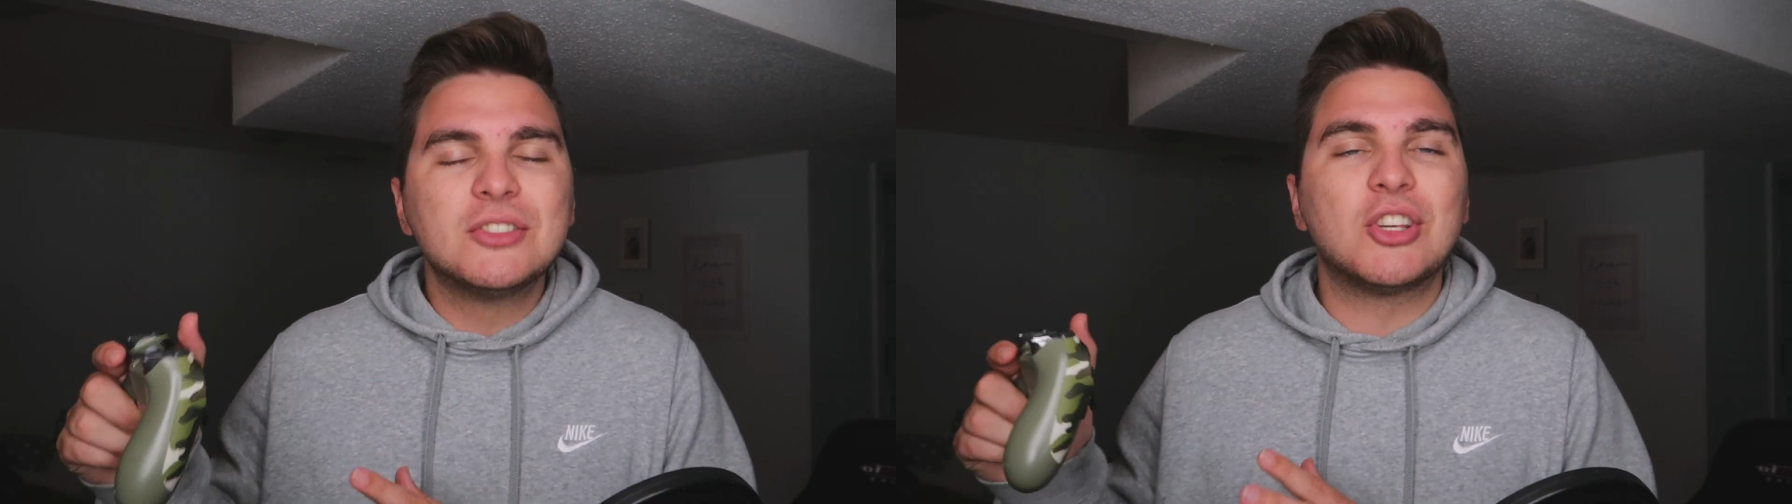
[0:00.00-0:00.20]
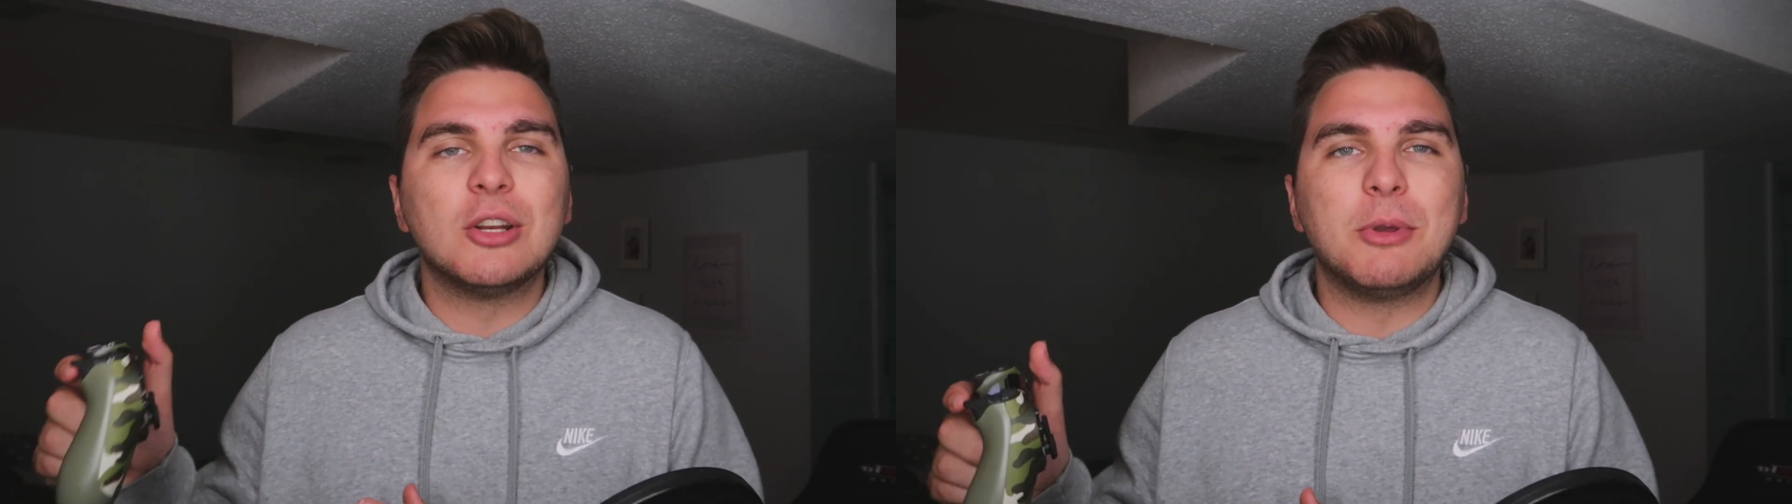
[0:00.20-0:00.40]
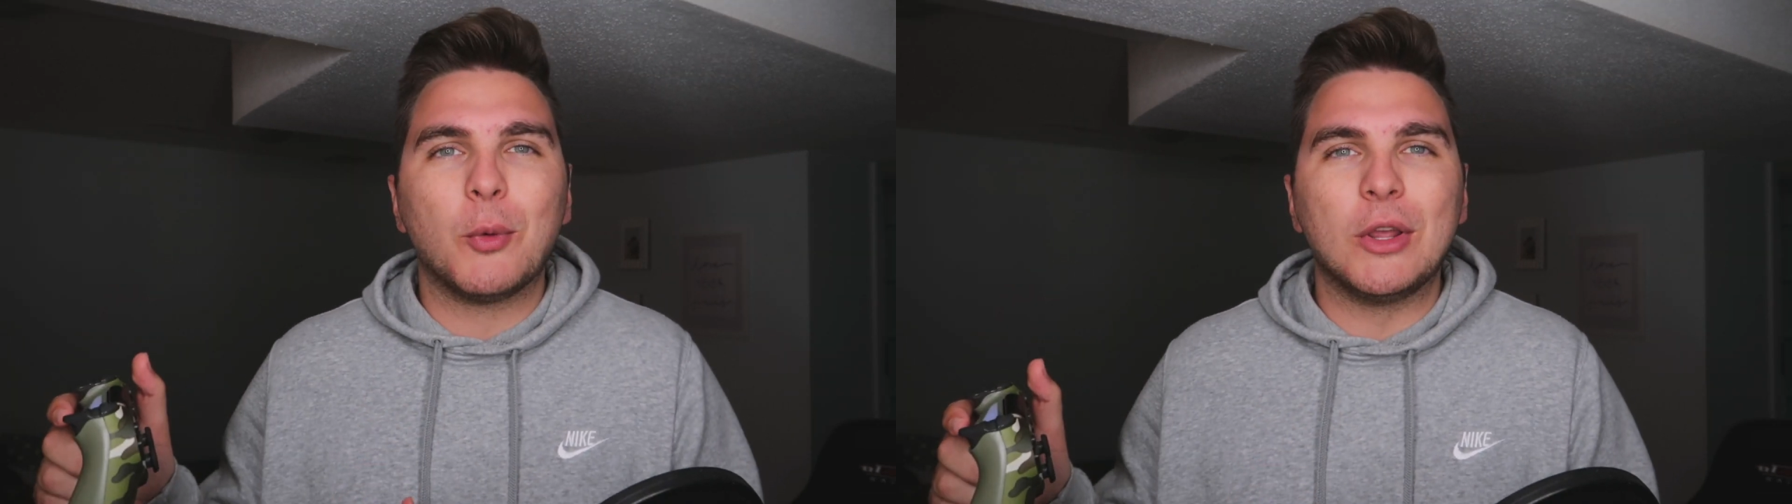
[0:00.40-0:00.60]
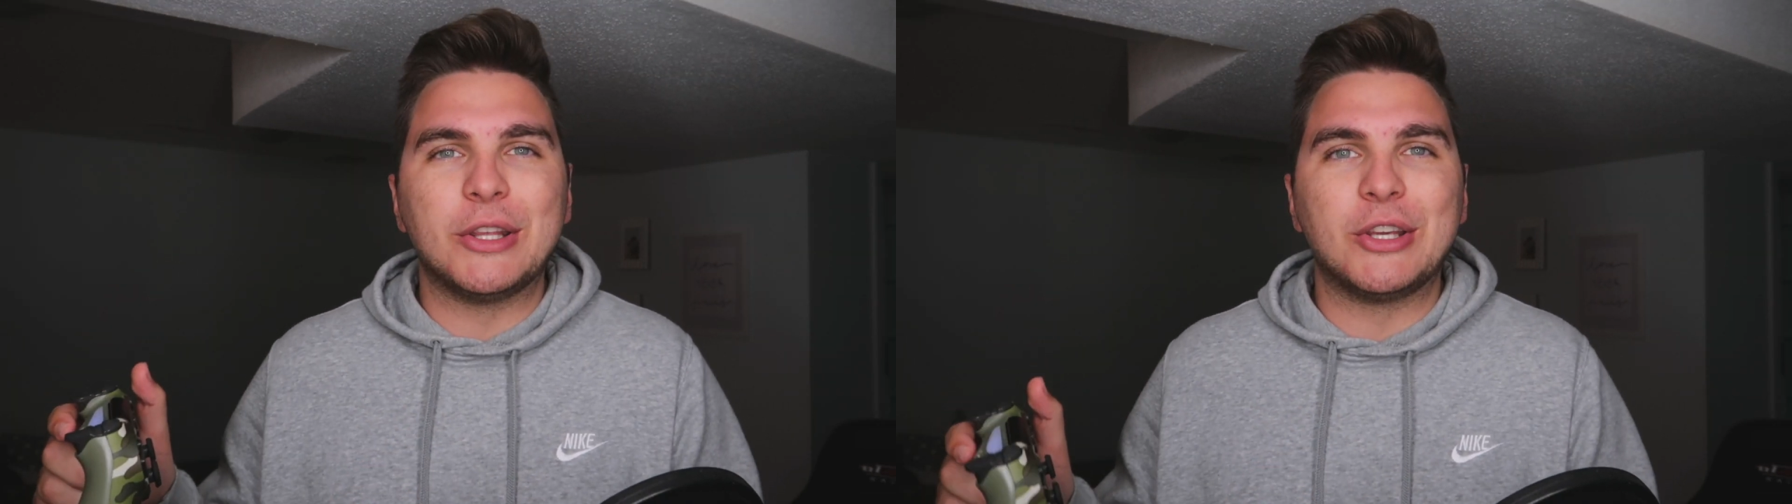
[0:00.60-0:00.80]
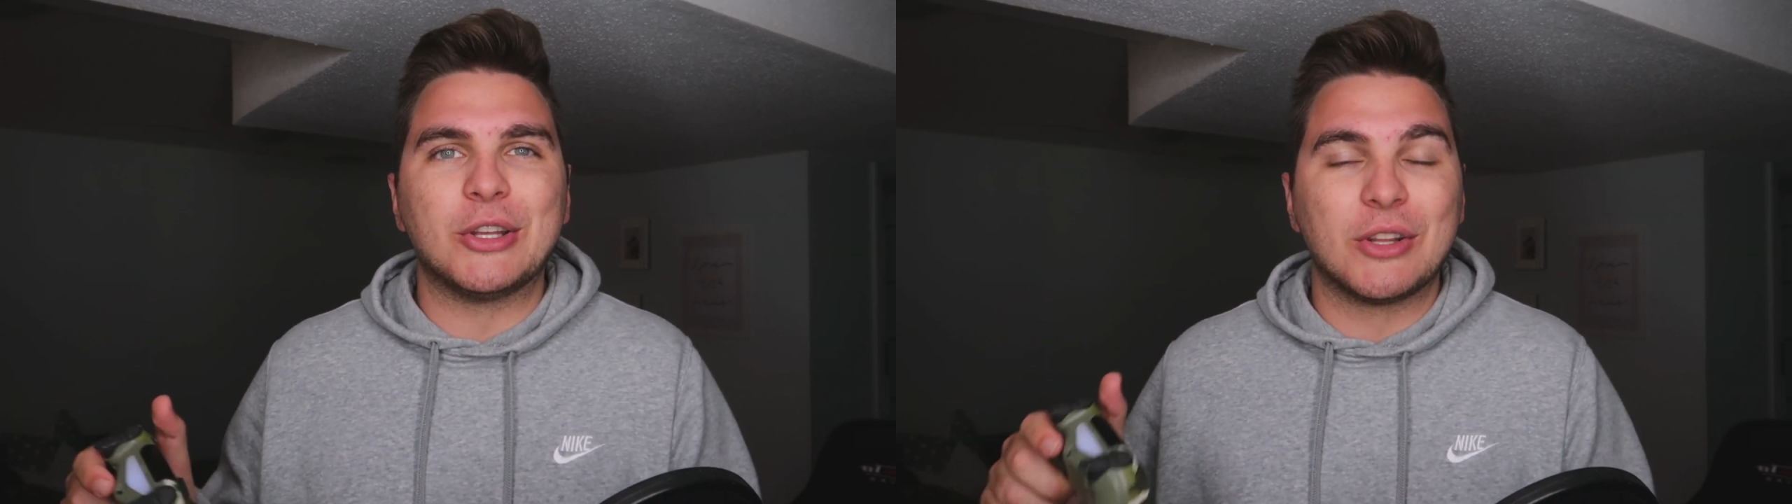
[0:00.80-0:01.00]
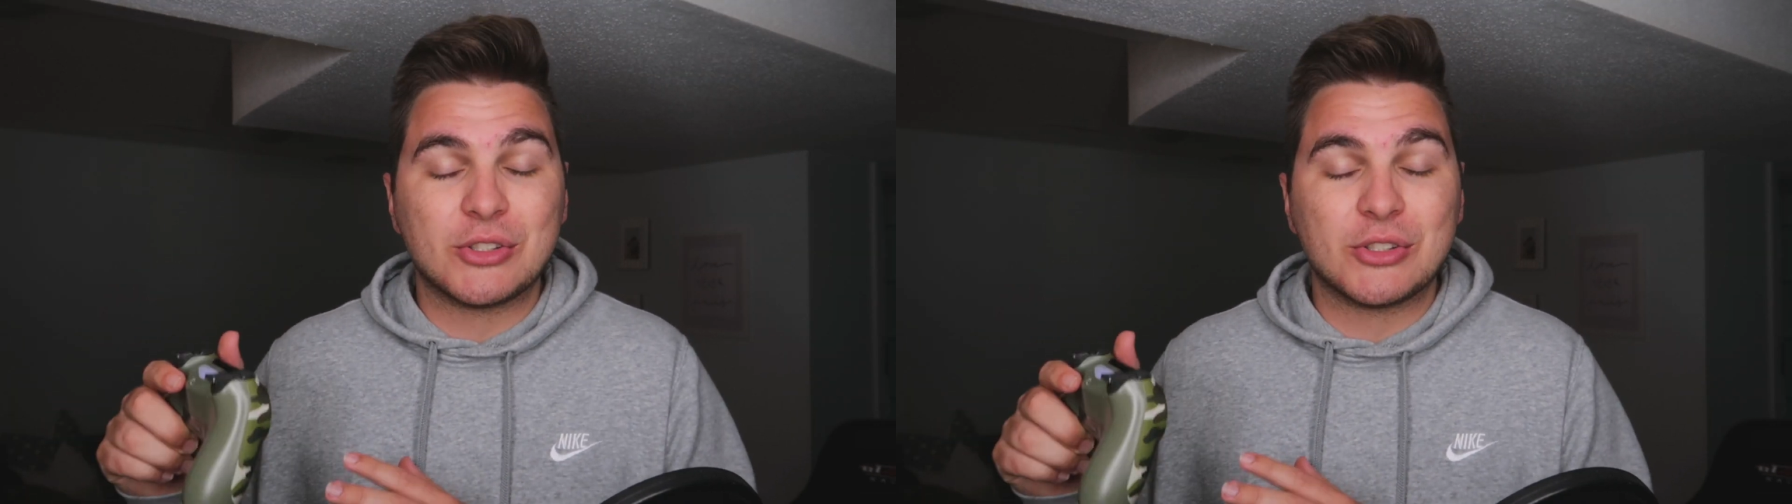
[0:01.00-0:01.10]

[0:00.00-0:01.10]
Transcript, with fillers: is gonna be really good.